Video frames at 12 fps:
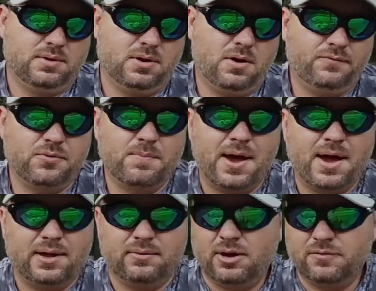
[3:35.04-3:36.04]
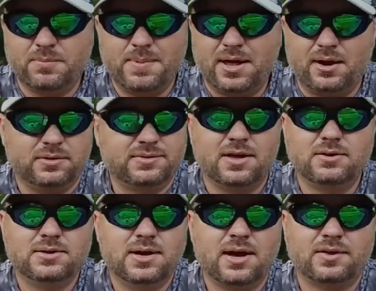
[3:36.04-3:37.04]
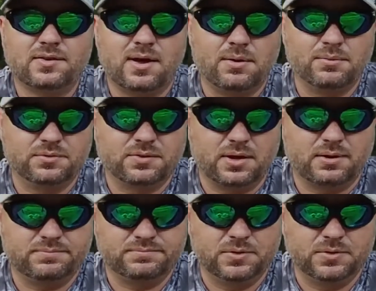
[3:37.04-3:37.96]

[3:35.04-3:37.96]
off the bat, I'll tell you guys, I was like,